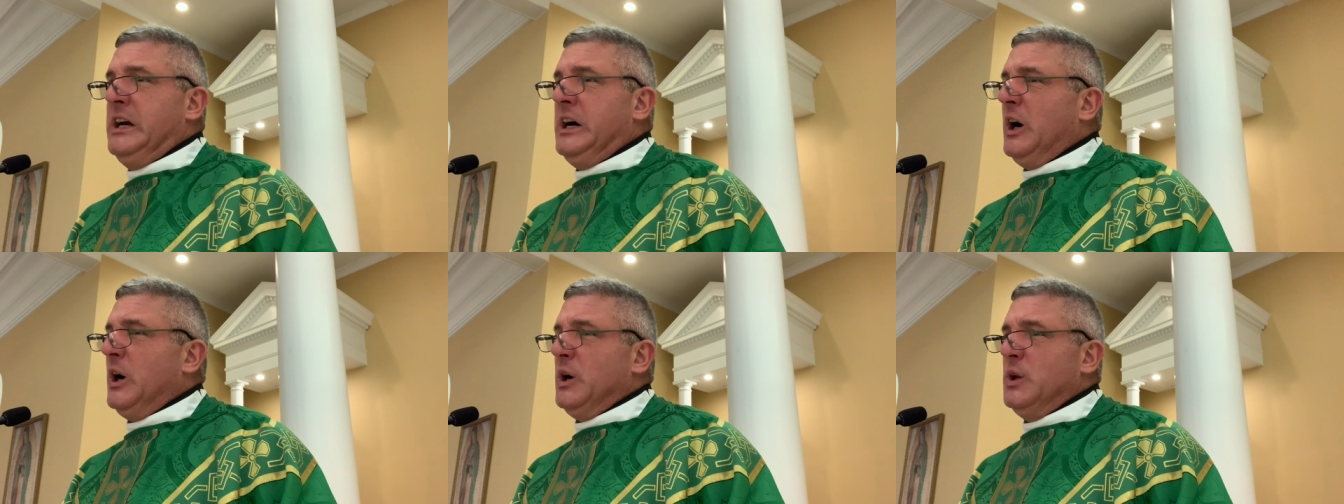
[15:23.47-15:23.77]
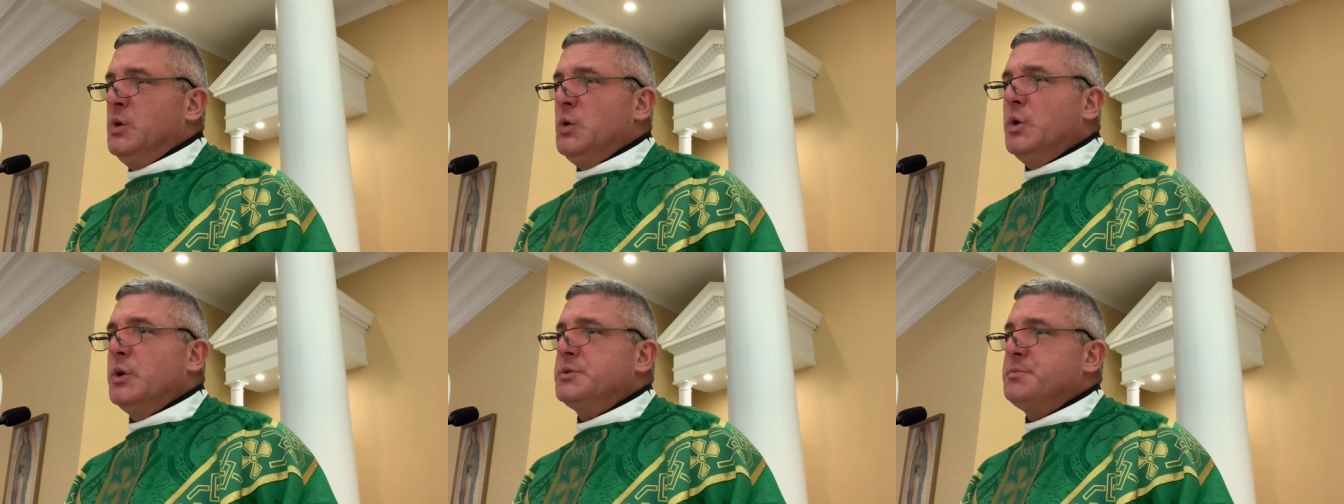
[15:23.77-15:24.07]

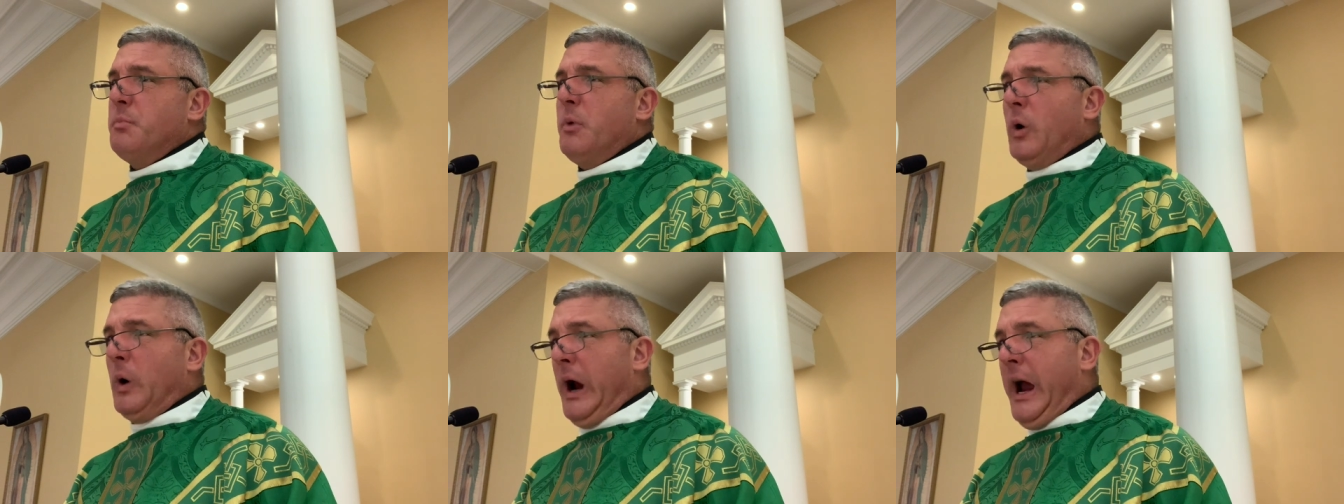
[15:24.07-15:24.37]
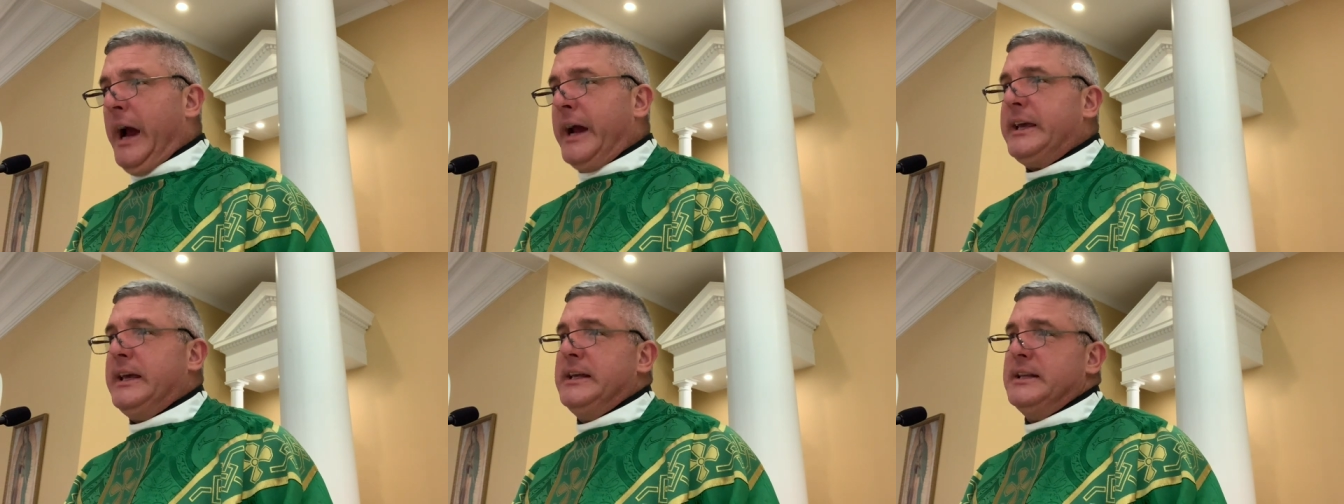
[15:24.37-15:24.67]
our Lord's
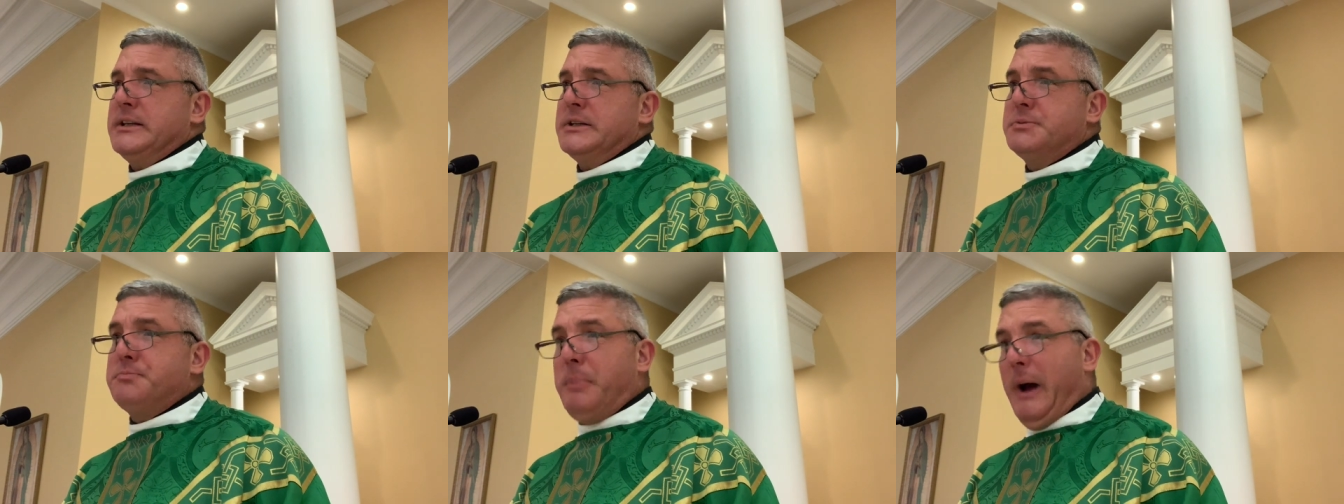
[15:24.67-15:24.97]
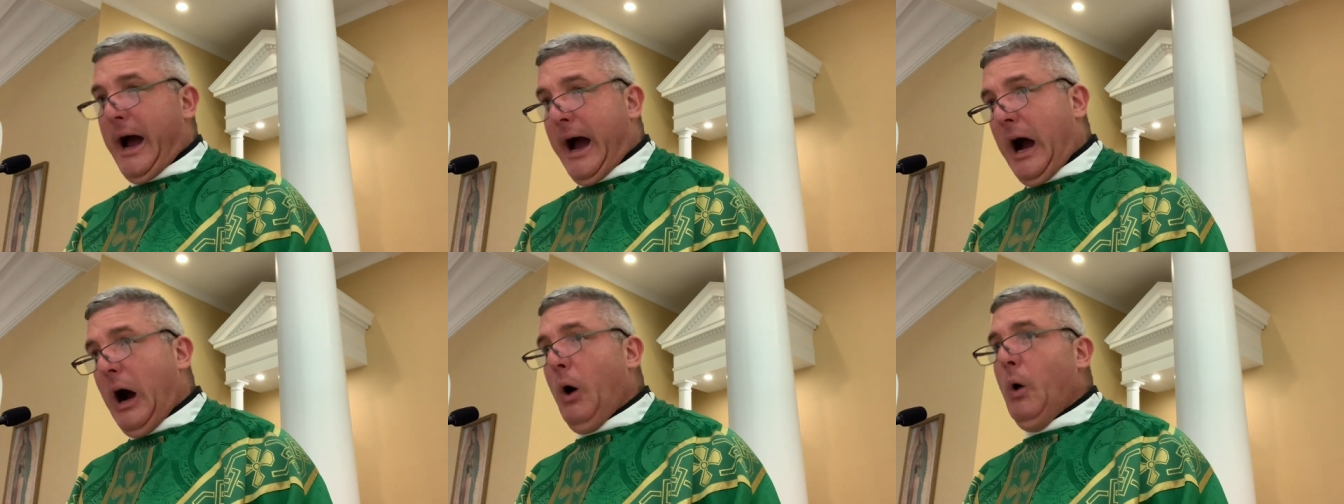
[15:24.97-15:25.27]
miraculous
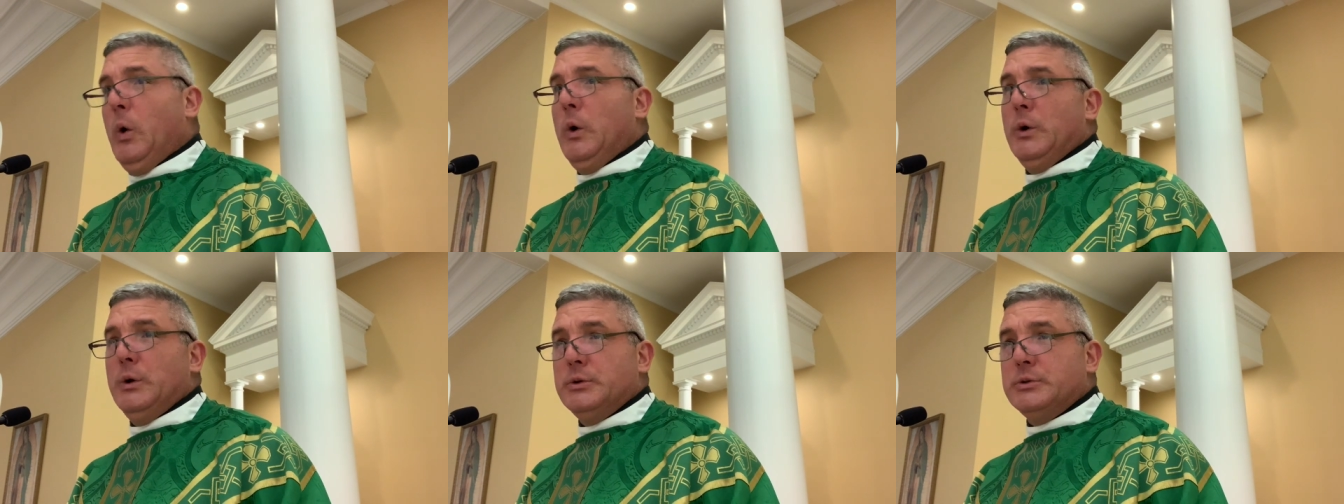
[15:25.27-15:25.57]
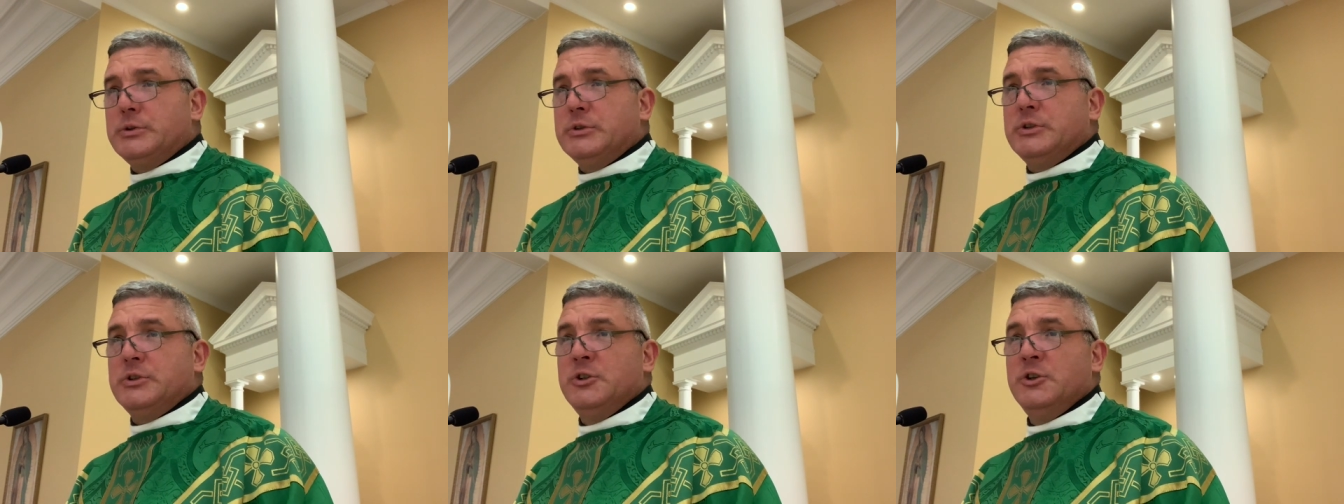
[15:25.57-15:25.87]

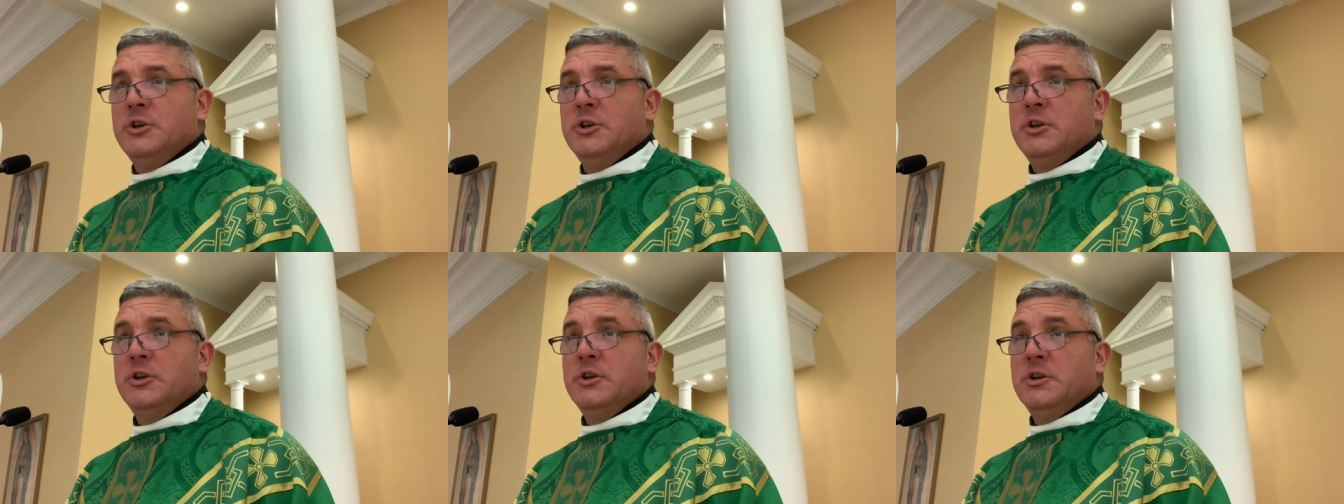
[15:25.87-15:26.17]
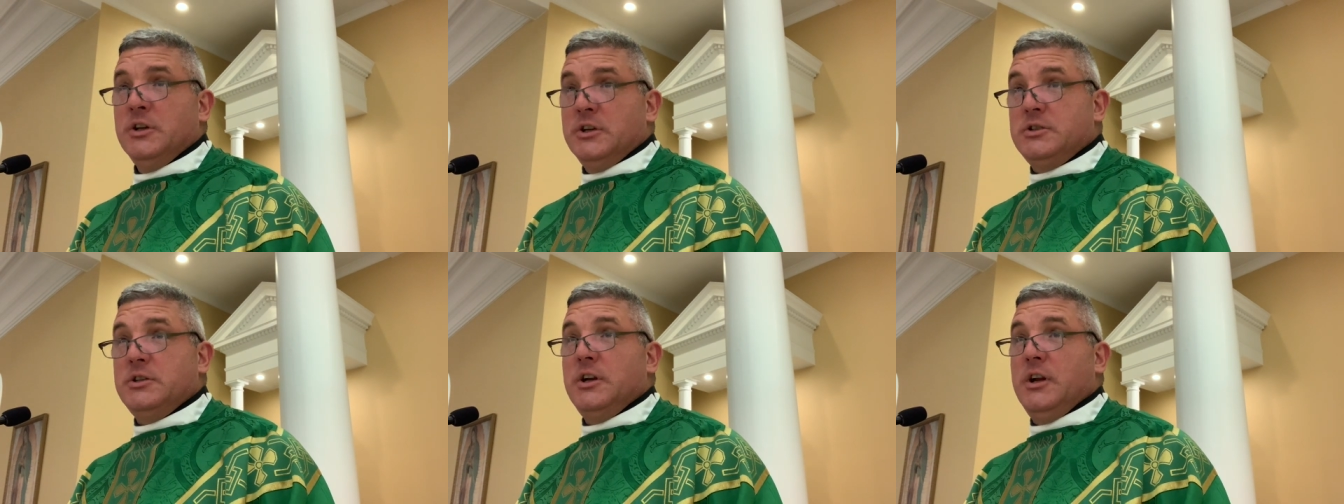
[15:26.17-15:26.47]
powers.
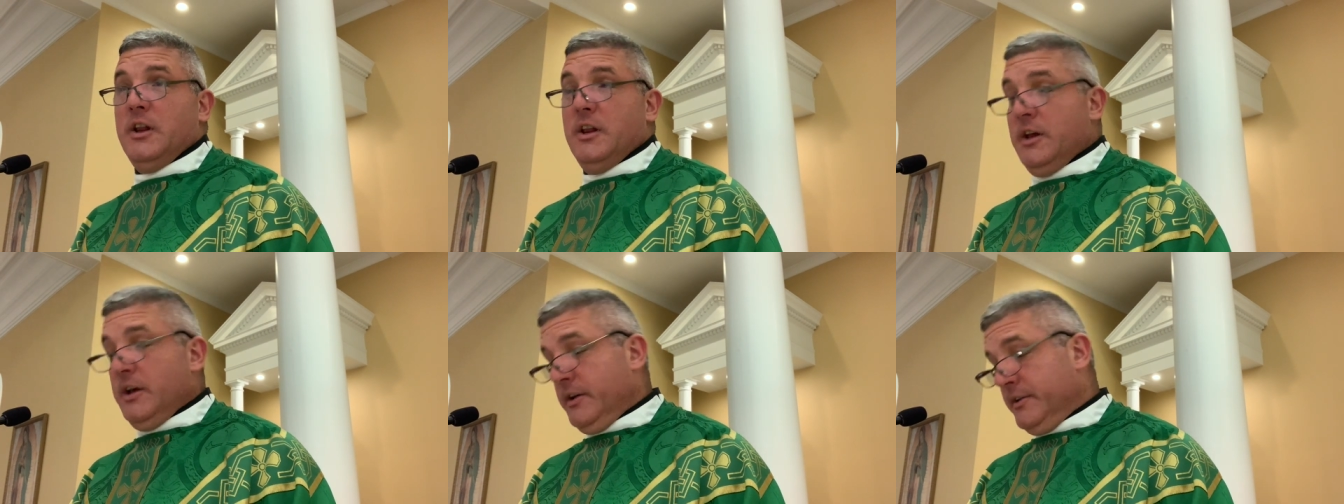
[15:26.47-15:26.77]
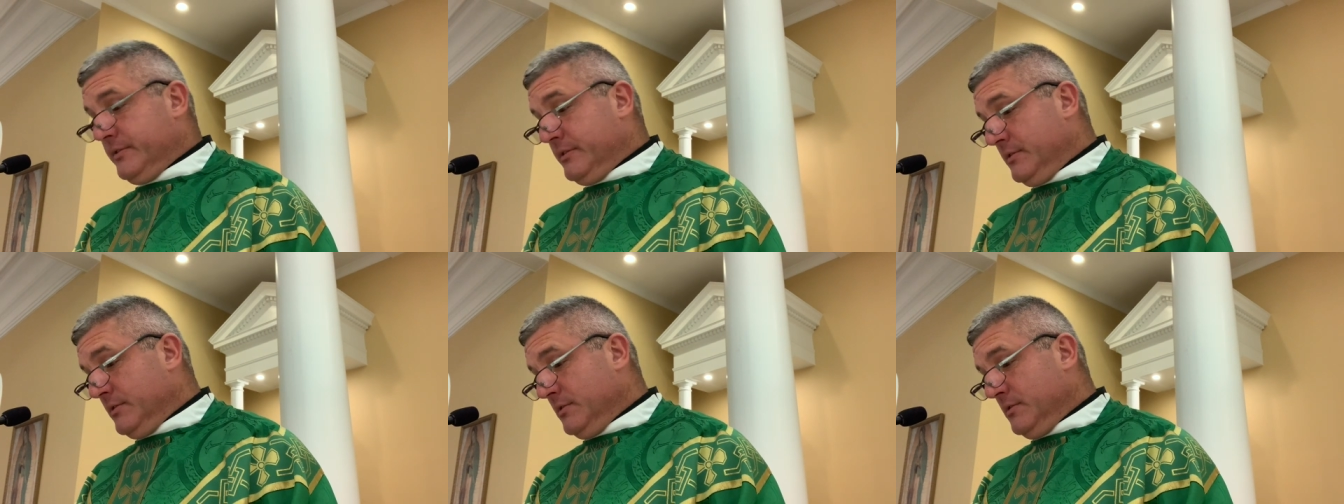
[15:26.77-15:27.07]
Listen to
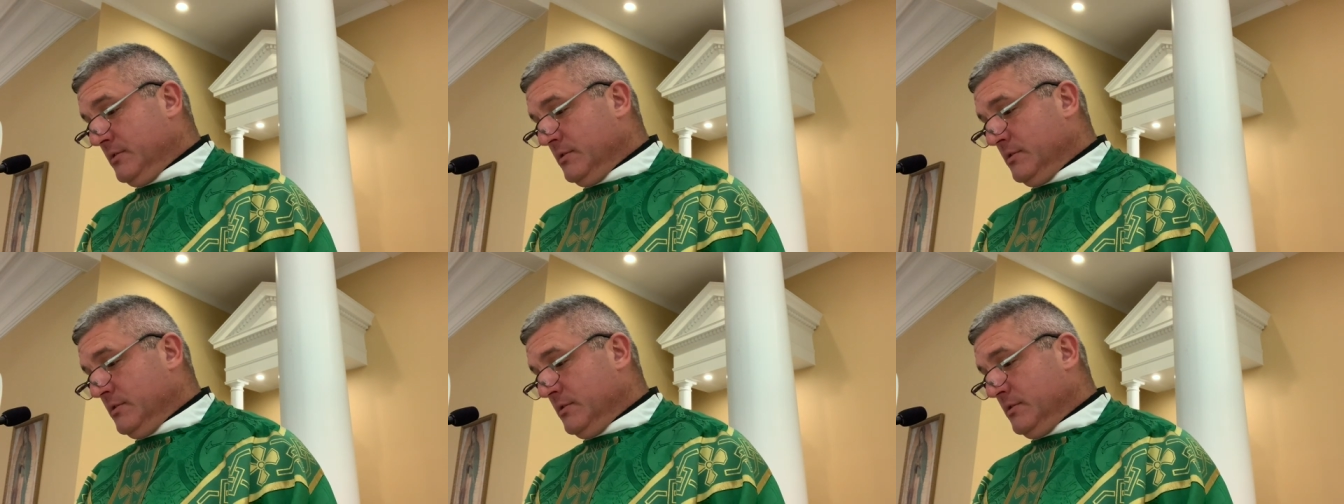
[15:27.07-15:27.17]
this.